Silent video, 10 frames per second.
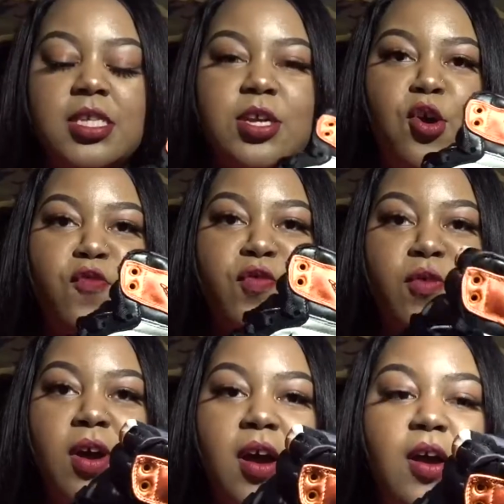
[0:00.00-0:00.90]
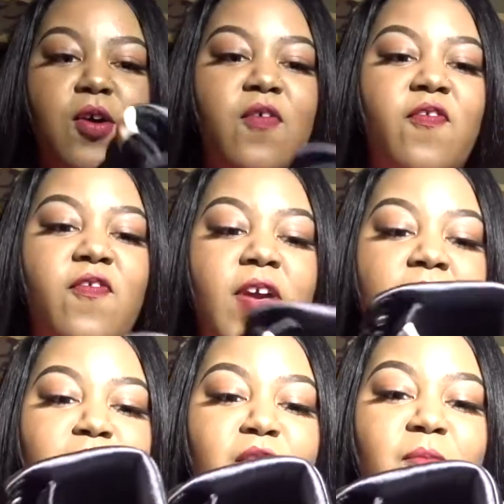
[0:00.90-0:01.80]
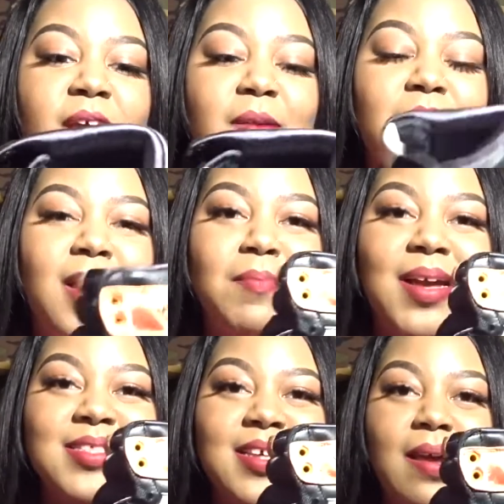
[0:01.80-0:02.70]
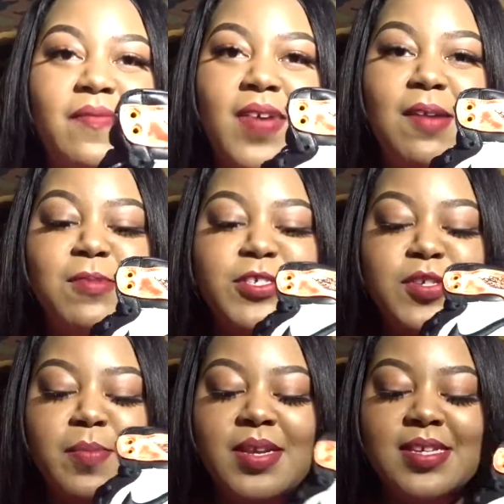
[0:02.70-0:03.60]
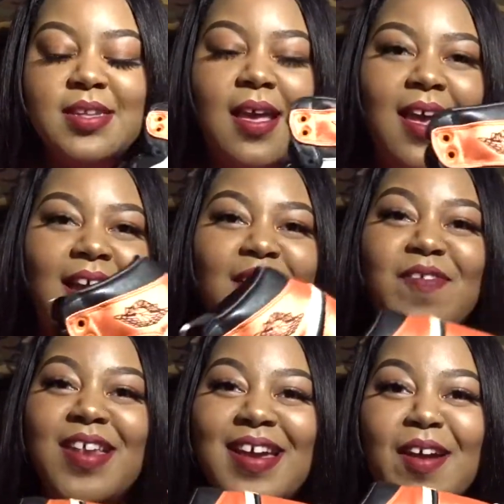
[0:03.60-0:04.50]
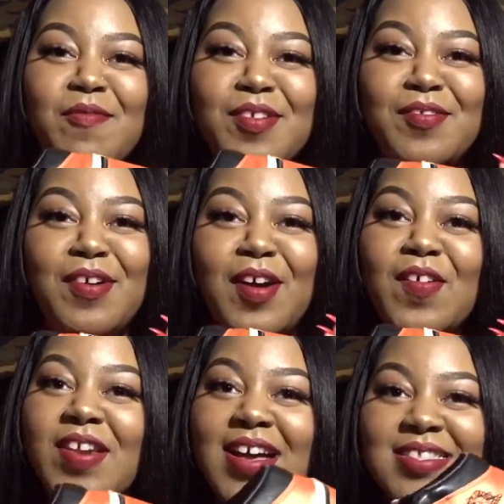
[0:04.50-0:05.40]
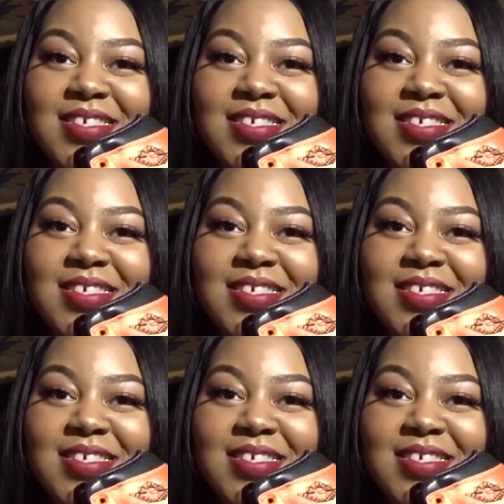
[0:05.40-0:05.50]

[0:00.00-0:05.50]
it's an overall fave of mine, probably my top fave this year, because I feel like I went through a whole lot